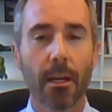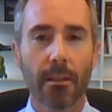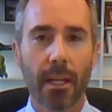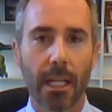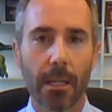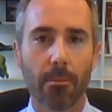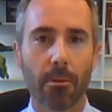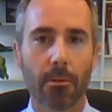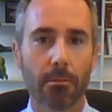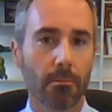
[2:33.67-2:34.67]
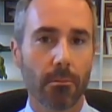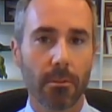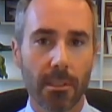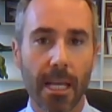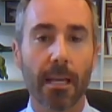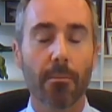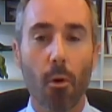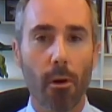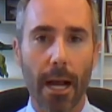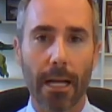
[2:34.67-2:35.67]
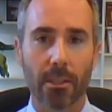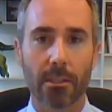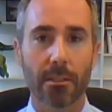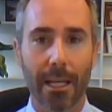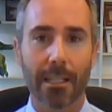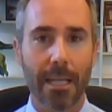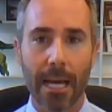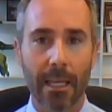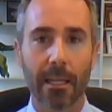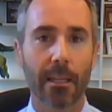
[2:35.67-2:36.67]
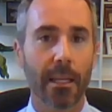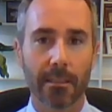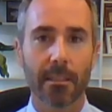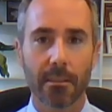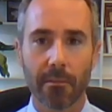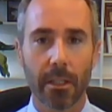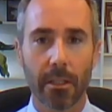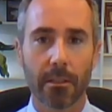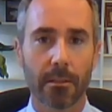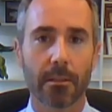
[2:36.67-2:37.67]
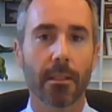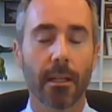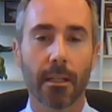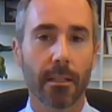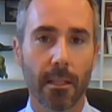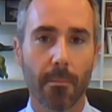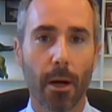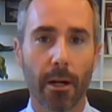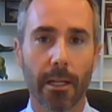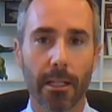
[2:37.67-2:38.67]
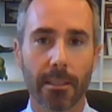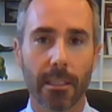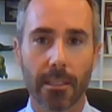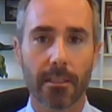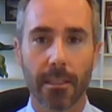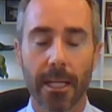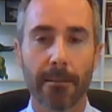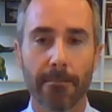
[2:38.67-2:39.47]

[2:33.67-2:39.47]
that he will take more actions like attacking innocent civilians in, in the market as he did today.